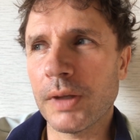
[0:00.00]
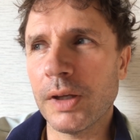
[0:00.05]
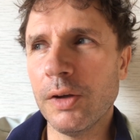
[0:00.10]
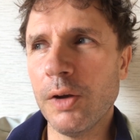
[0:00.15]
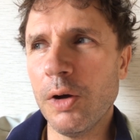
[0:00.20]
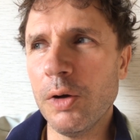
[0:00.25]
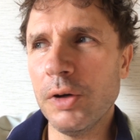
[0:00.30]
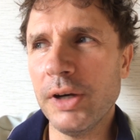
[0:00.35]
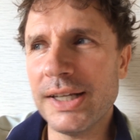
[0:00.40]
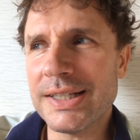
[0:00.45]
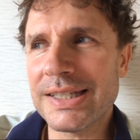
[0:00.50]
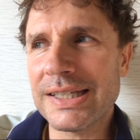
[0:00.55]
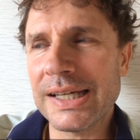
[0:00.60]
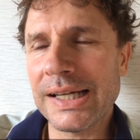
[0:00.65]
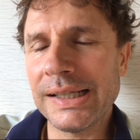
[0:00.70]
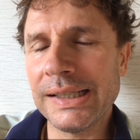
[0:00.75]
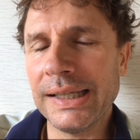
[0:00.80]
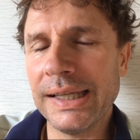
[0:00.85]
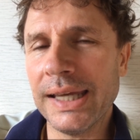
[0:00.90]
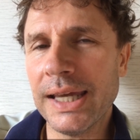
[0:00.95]
not
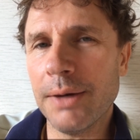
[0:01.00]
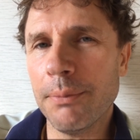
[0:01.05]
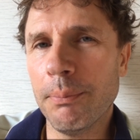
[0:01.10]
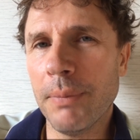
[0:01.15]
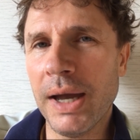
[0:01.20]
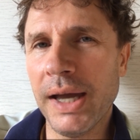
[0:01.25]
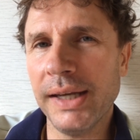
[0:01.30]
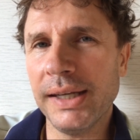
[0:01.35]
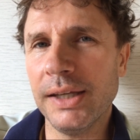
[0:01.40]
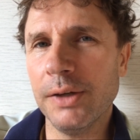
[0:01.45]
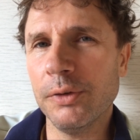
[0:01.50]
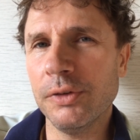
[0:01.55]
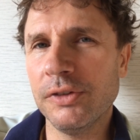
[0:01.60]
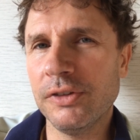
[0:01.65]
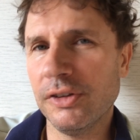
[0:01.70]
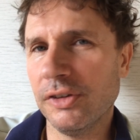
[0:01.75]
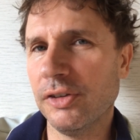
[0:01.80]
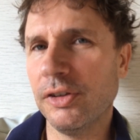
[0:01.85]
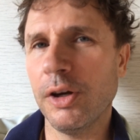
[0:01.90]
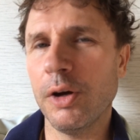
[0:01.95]
necessarily get money. It was
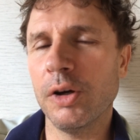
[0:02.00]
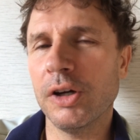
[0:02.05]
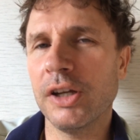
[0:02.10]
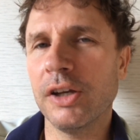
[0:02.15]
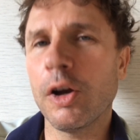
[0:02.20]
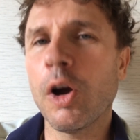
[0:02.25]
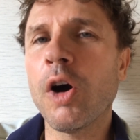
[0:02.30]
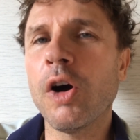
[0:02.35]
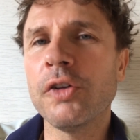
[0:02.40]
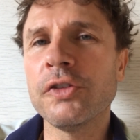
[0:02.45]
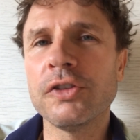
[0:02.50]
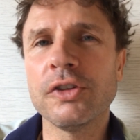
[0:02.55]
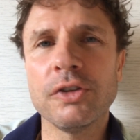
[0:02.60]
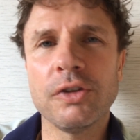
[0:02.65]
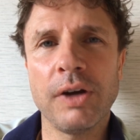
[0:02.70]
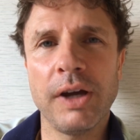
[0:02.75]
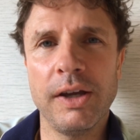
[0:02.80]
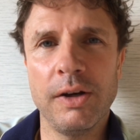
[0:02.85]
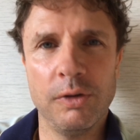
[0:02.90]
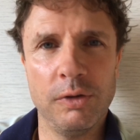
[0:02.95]
just so I can
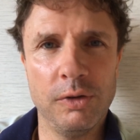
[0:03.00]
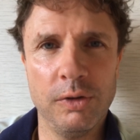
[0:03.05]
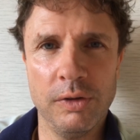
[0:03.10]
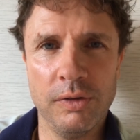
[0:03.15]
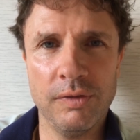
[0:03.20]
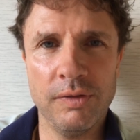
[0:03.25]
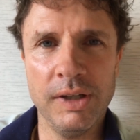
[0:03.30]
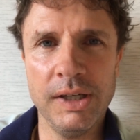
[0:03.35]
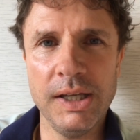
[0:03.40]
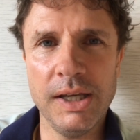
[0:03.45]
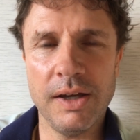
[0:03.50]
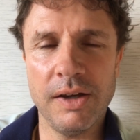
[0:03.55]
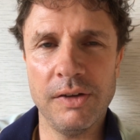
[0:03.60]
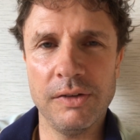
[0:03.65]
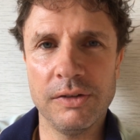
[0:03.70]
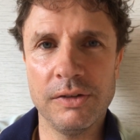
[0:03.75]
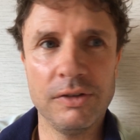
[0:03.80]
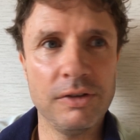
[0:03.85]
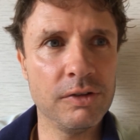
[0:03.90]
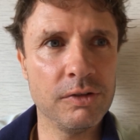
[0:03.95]
concentrate on doing
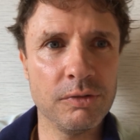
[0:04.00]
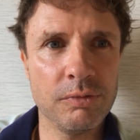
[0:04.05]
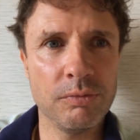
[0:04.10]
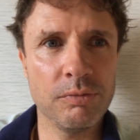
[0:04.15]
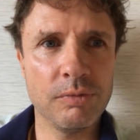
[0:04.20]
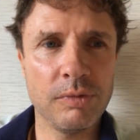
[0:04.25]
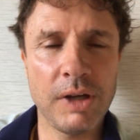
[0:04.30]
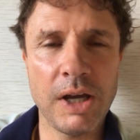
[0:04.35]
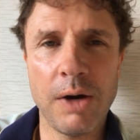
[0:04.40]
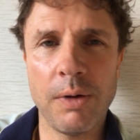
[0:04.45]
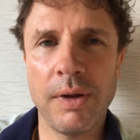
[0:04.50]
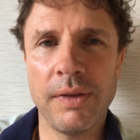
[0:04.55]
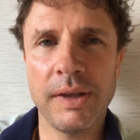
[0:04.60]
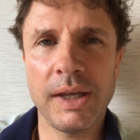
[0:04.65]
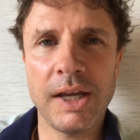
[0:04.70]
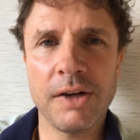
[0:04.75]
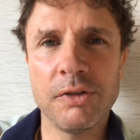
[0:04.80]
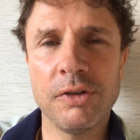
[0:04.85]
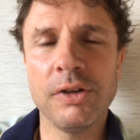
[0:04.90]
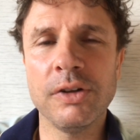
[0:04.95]
videos, just go around
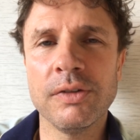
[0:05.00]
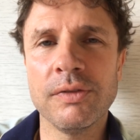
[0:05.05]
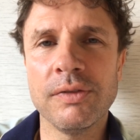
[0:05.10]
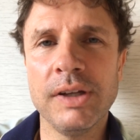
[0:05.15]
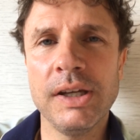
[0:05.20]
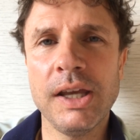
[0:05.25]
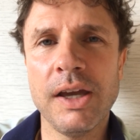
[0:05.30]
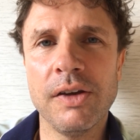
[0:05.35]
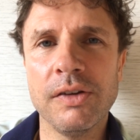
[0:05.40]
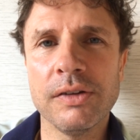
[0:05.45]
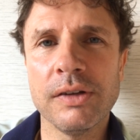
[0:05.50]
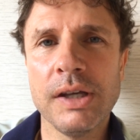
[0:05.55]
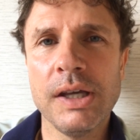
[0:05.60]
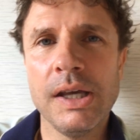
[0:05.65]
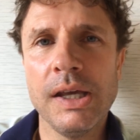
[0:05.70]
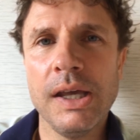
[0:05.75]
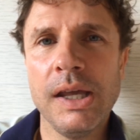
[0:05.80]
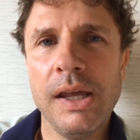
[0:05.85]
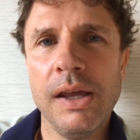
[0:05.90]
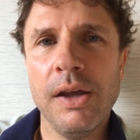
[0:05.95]
the country doing videos.
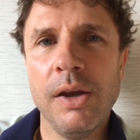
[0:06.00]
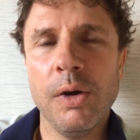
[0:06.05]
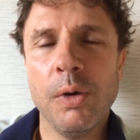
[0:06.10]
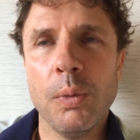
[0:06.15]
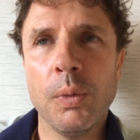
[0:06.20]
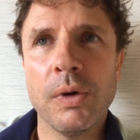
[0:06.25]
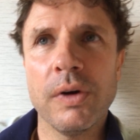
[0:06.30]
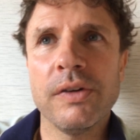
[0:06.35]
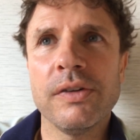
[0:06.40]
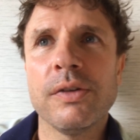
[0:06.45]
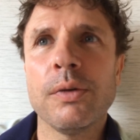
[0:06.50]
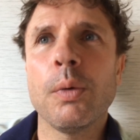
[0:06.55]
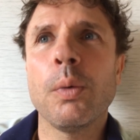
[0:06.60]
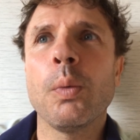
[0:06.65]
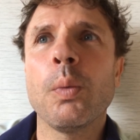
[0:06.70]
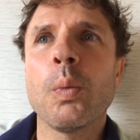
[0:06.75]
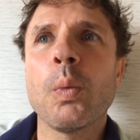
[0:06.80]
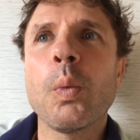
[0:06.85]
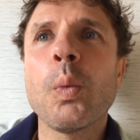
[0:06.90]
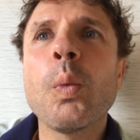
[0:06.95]
Whereas
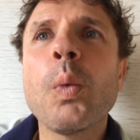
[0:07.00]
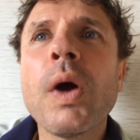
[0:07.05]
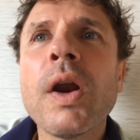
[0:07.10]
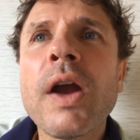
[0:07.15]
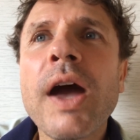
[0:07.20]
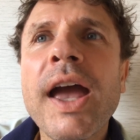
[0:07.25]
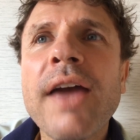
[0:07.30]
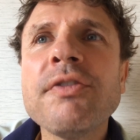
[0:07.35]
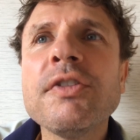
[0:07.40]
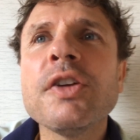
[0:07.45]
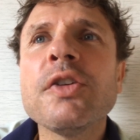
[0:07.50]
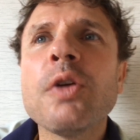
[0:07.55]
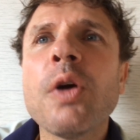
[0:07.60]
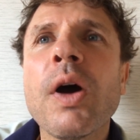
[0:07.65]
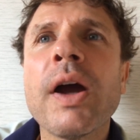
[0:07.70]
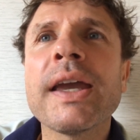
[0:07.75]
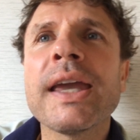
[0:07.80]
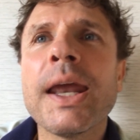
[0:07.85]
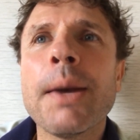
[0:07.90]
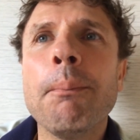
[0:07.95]
when I have to
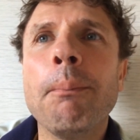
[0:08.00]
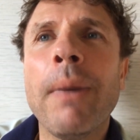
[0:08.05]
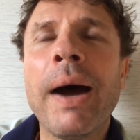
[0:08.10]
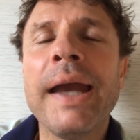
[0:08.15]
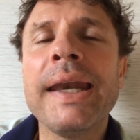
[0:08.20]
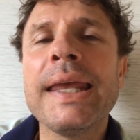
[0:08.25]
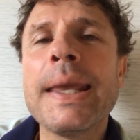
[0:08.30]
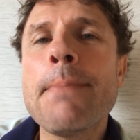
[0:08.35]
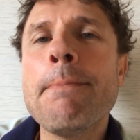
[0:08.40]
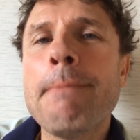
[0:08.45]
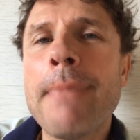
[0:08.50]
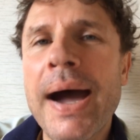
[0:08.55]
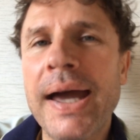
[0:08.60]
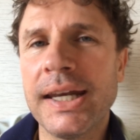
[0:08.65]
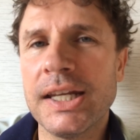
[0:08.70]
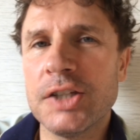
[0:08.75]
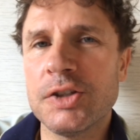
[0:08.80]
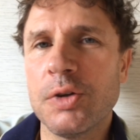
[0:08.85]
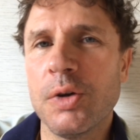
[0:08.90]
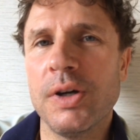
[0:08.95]
try and get money and
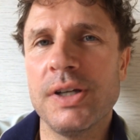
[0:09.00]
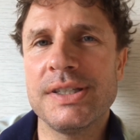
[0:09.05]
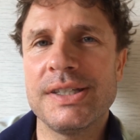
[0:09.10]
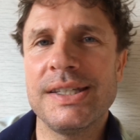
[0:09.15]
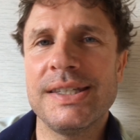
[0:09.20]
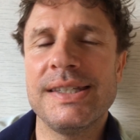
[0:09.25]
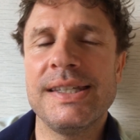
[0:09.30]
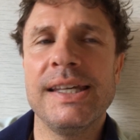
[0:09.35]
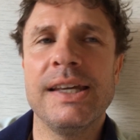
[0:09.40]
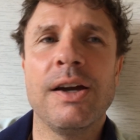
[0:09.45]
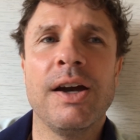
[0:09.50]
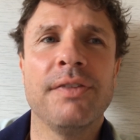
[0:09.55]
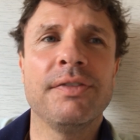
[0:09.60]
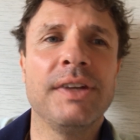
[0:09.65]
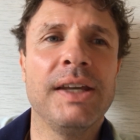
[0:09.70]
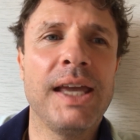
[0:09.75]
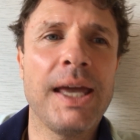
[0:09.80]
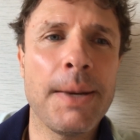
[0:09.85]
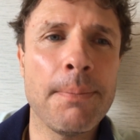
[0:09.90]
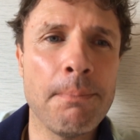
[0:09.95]
monetize this thing, I have
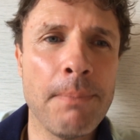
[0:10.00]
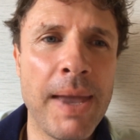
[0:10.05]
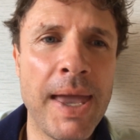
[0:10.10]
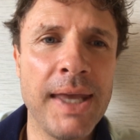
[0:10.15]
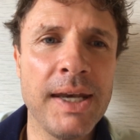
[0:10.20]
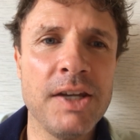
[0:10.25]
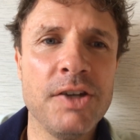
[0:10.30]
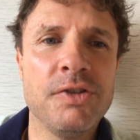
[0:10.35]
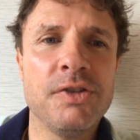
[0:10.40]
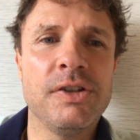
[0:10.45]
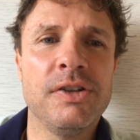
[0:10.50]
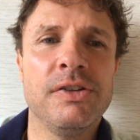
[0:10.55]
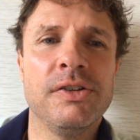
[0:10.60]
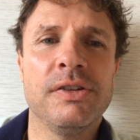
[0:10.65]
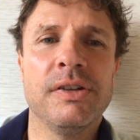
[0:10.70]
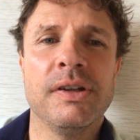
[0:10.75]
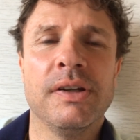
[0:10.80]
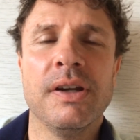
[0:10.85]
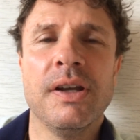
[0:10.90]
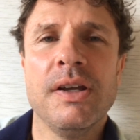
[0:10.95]
to get
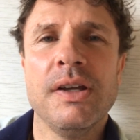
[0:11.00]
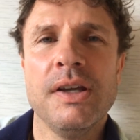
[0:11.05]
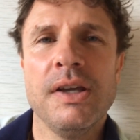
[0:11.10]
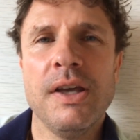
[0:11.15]
managers, and